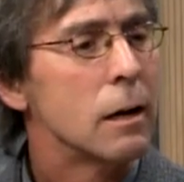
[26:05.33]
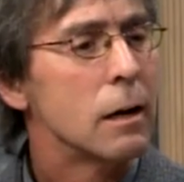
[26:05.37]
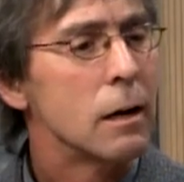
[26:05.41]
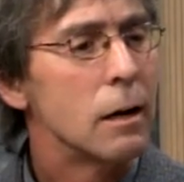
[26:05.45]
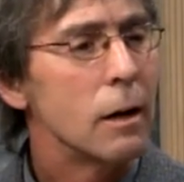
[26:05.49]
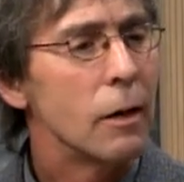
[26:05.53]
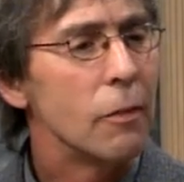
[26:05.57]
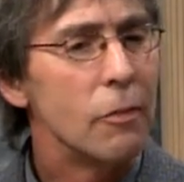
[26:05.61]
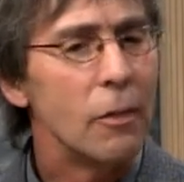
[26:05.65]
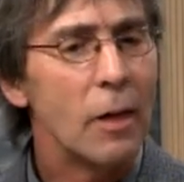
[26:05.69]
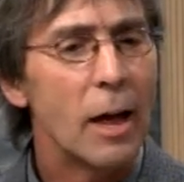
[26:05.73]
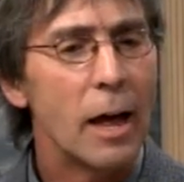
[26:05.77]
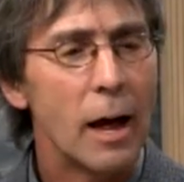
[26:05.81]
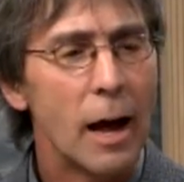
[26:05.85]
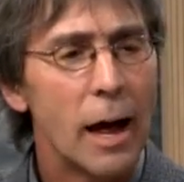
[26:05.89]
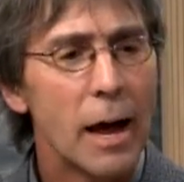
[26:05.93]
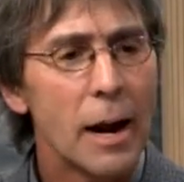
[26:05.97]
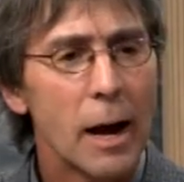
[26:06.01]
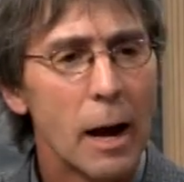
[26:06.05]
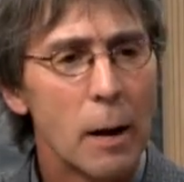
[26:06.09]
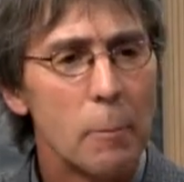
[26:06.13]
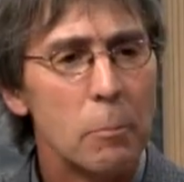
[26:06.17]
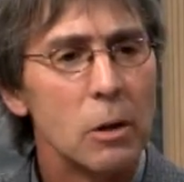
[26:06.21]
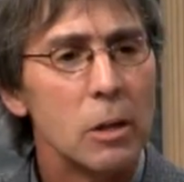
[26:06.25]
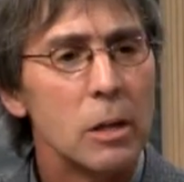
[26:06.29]

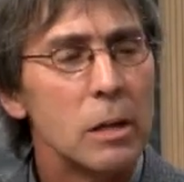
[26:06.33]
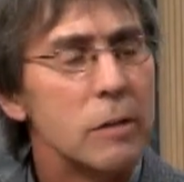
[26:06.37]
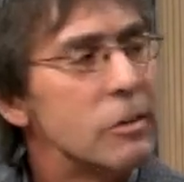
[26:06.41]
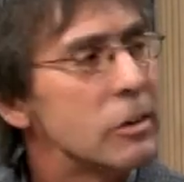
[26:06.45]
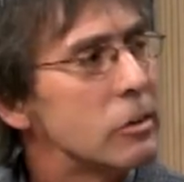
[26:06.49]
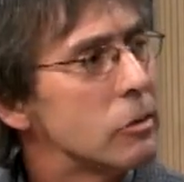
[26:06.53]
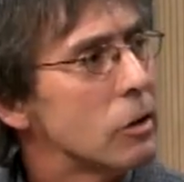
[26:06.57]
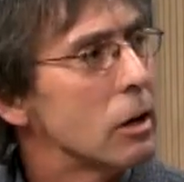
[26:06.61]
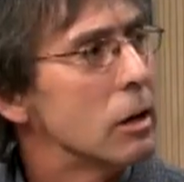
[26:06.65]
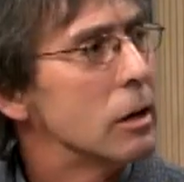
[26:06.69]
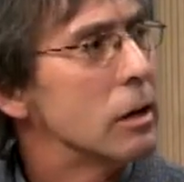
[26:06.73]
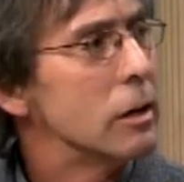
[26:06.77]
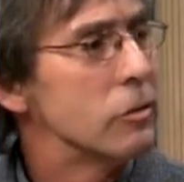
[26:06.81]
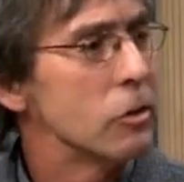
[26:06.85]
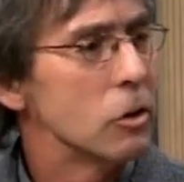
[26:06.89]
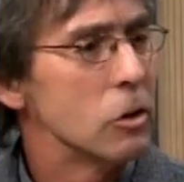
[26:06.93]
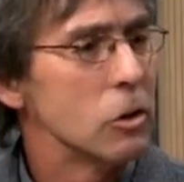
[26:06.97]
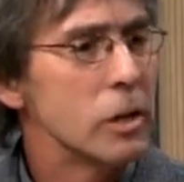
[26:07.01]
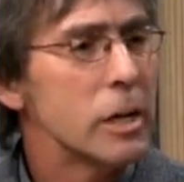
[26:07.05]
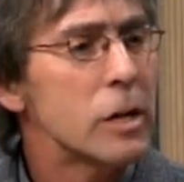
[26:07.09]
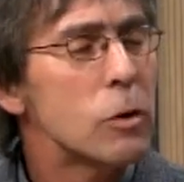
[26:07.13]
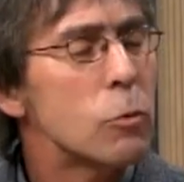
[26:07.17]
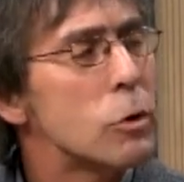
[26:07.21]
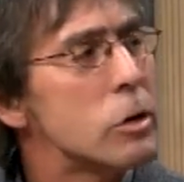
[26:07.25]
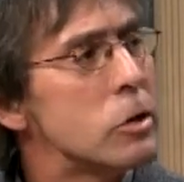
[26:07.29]
that I believe is a
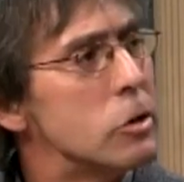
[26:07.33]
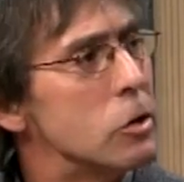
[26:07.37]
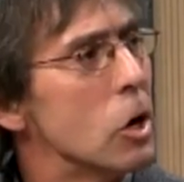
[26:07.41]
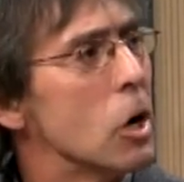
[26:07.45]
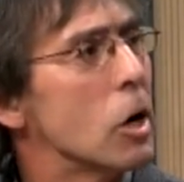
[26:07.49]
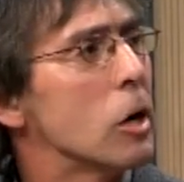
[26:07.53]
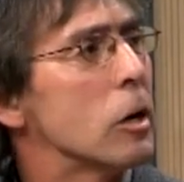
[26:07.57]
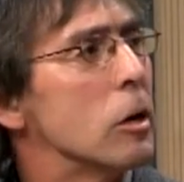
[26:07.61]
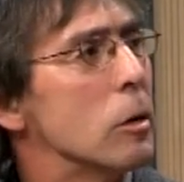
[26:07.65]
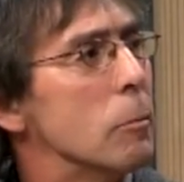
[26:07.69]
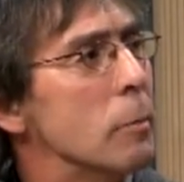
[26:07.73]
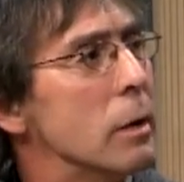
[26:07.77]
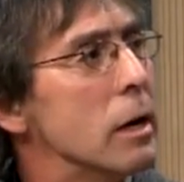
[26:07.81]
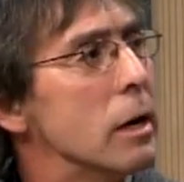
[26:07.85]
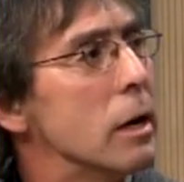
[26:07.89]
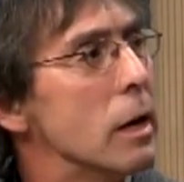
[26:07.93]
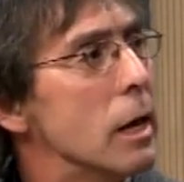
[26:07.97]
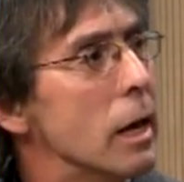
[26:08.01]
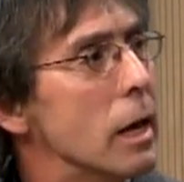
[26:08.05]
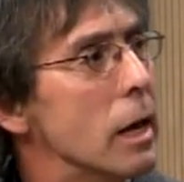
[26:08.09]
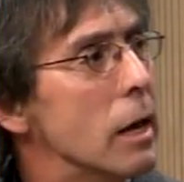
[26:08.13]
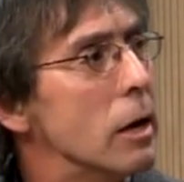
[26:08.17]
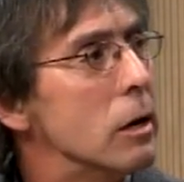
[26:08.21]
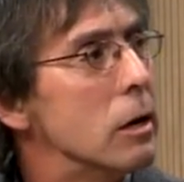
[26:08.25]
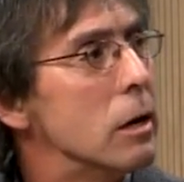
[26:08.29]
liquid document,
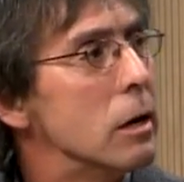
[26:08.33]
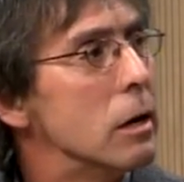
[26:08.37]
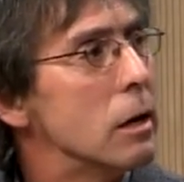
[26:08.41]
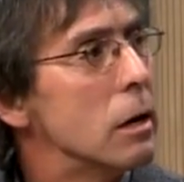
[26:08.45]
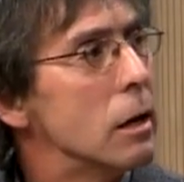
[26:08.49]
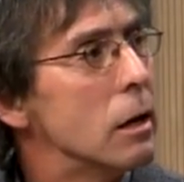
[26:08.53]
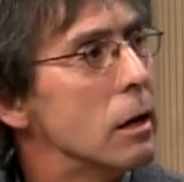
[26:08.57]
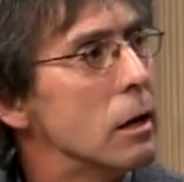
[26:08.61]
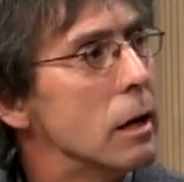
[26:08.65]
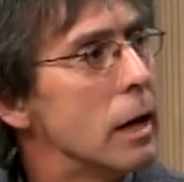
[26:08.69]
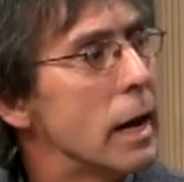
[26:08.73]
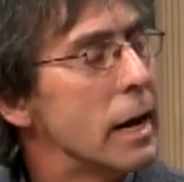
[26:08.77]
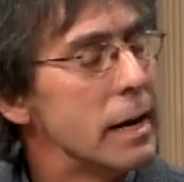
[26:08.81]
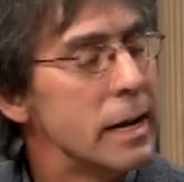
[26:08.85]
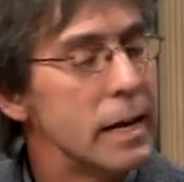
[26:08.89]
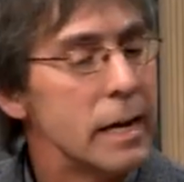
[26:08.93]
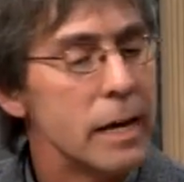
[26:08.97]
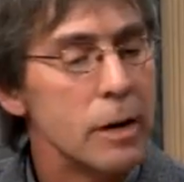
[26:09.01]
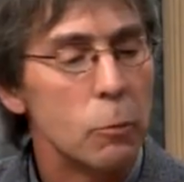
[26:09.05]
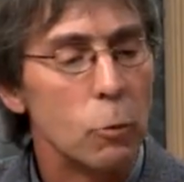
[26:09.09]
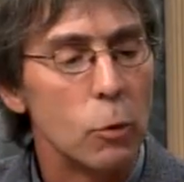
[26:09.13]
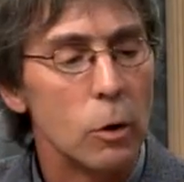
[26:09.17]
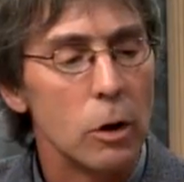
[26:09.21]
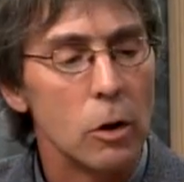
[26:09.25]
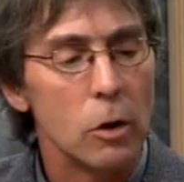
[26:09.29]
and
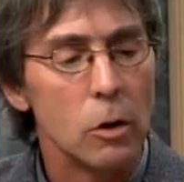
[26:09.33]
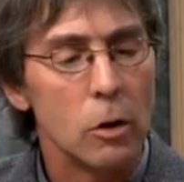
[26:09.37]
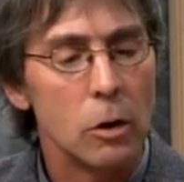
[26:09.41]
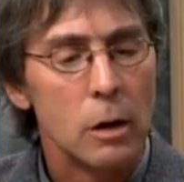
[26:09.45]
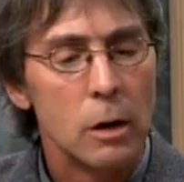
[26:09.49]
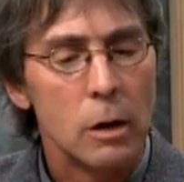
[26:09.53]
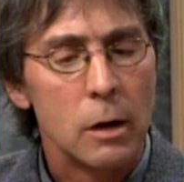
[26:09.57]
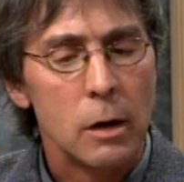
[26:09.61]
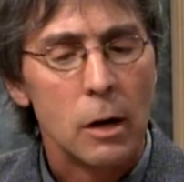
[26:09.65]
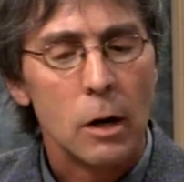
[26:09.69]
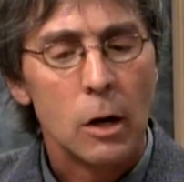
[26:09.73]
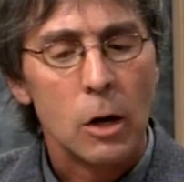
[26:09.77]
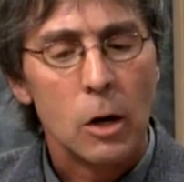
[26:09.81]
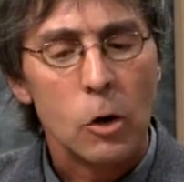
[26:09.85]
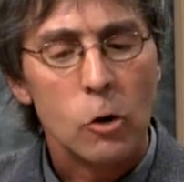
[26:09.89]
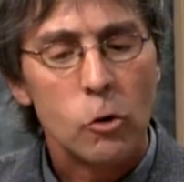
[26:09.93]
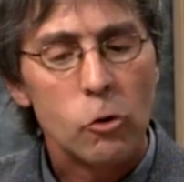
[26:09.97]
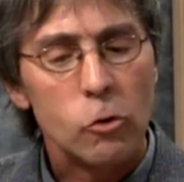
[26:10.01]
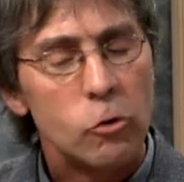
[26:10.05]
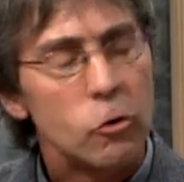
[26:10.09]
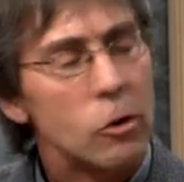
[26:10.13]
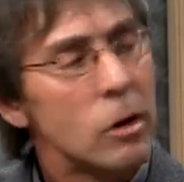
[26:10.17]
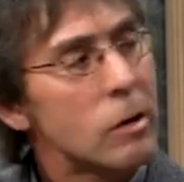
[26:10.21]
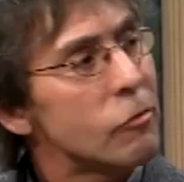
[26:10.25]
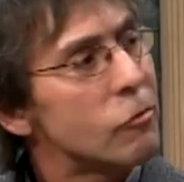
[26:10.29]
it will
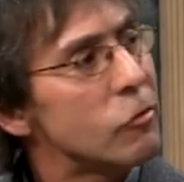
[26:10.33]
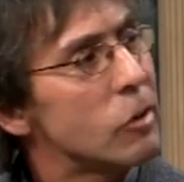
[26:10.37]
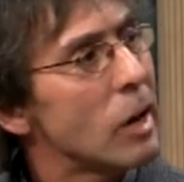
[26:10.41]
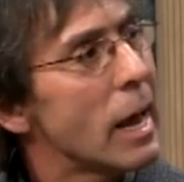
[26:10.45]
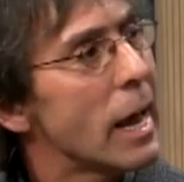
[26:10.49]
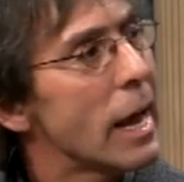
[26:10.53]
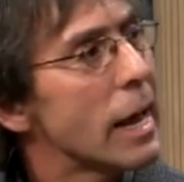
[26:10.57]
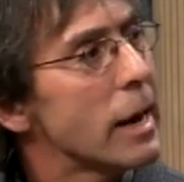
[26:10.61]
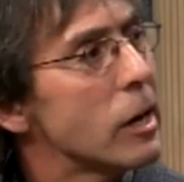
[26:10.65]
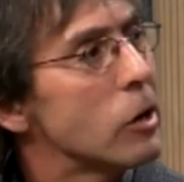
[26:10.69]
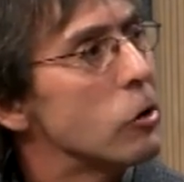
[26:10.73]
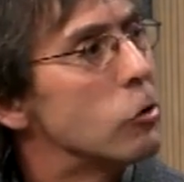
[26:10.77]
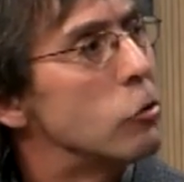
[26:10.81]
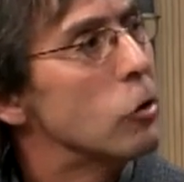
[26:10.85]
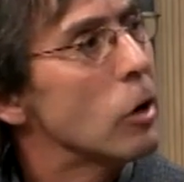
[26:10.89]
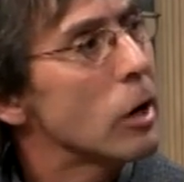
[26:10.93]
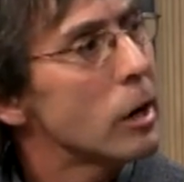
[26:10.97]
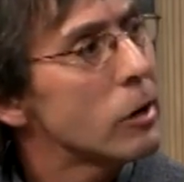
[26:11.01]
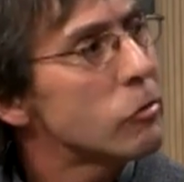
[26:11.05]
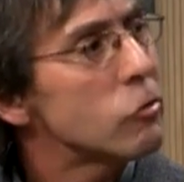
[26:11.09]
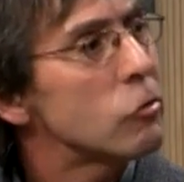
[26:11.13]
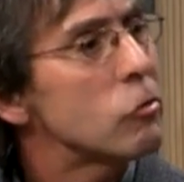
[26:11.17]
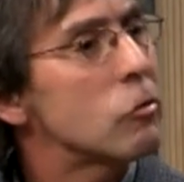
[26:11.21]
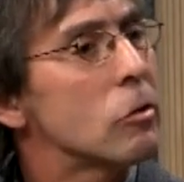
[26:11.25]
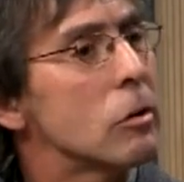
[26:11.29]
shift and
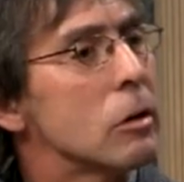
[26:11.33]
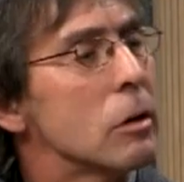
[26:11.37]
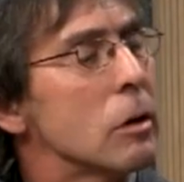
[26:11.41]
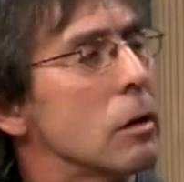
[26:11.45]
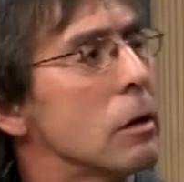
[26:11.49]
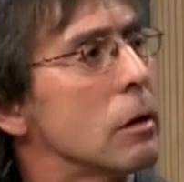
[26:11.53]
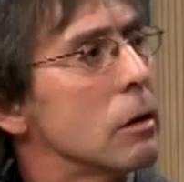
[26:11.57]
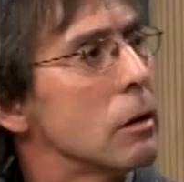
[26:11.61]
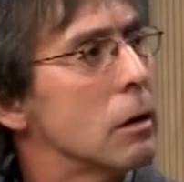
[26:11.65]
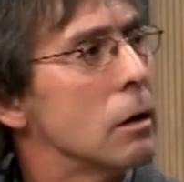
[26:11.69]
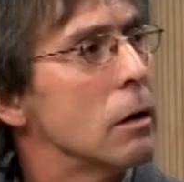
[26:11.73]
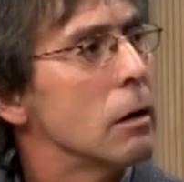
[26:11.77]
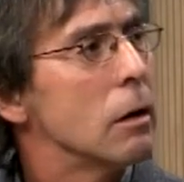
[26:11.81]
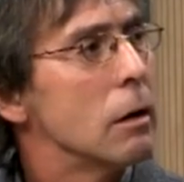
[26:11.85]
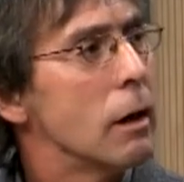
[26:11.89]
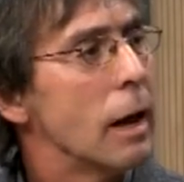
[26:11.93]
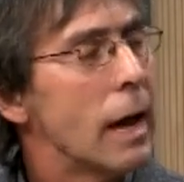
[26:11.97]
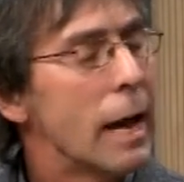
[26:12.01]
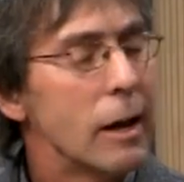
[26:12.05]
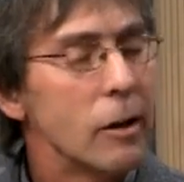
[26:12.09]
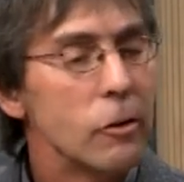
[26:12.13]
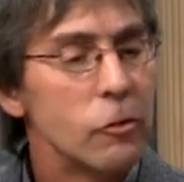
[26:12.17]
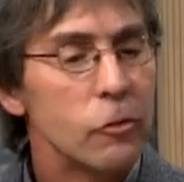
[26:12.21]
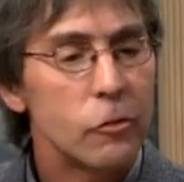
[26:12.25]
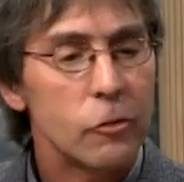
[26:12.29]
adjust
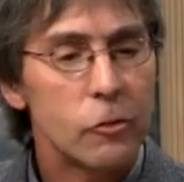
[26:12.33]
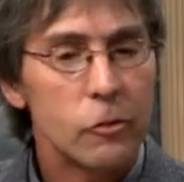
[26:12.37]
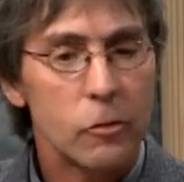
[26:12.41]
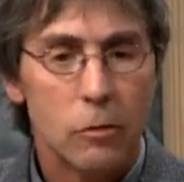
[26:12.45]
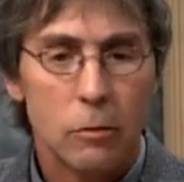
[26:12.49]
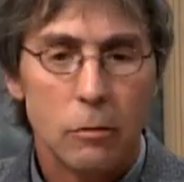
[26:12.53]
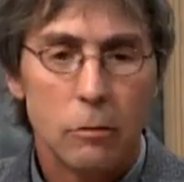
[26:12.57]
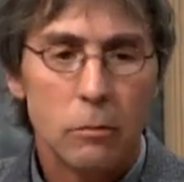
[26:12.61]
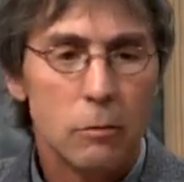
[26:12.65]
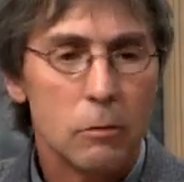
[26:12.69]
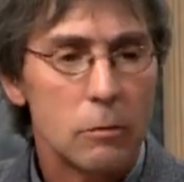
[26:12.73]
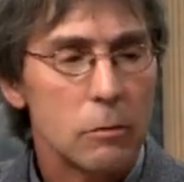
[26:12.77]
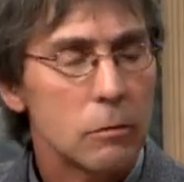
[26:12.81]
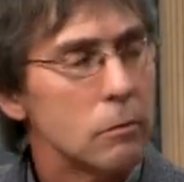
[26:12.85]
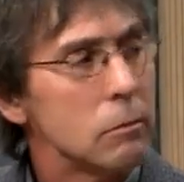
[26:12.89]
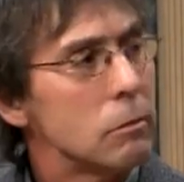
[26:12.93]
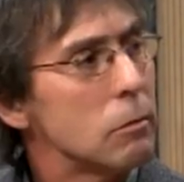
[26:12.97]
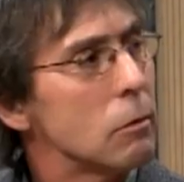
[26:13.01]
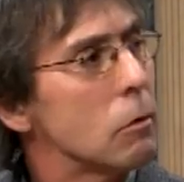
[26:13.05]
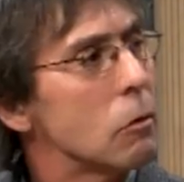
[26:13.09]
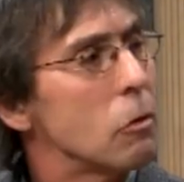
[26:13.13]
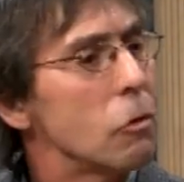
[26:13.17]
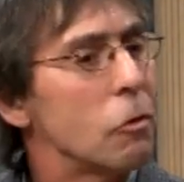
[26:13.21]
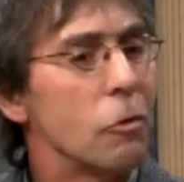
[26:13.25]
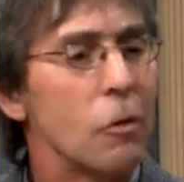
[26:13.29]
as
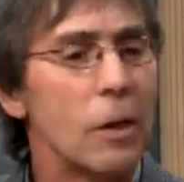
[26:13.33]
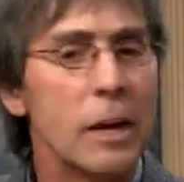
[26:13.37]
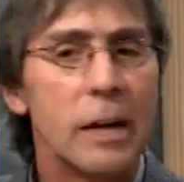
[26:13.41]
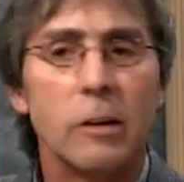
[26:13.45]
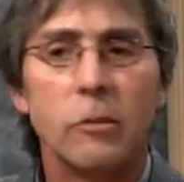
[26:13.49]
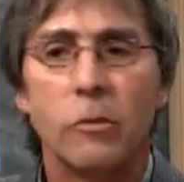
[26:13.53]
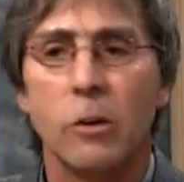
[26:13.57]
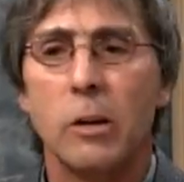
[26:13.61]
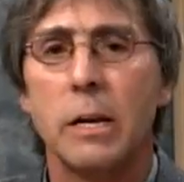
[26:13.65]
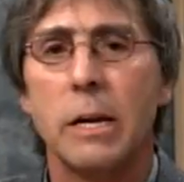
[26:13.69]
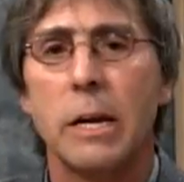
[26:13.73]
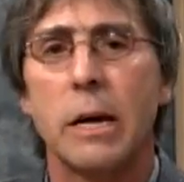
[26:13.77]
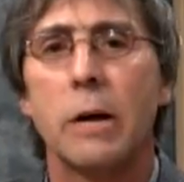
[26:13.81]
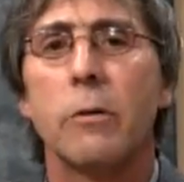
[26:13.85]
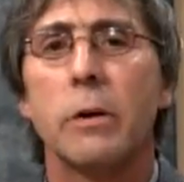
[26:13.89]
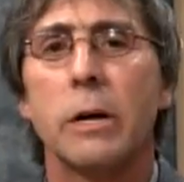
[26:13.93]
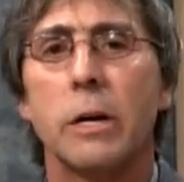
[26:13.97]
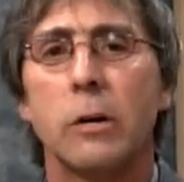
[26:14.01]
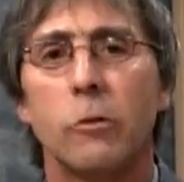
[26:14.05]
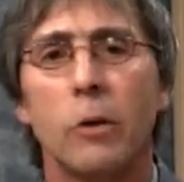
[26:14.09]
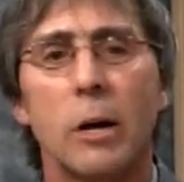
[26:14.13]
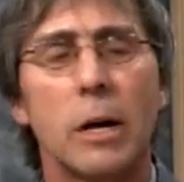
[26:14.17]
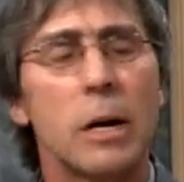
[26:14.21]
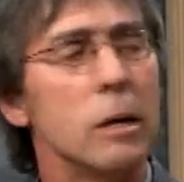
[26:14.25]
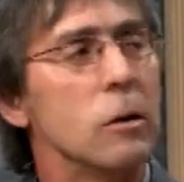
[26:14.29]
things in the area
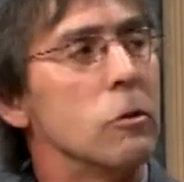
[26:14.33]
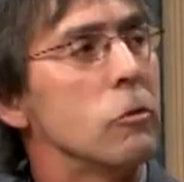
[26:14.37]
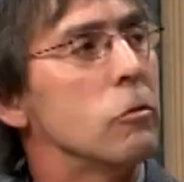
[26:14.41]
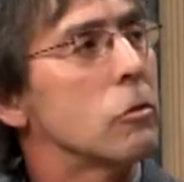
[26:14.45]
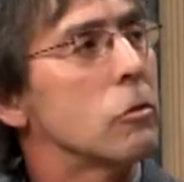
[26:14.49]
change.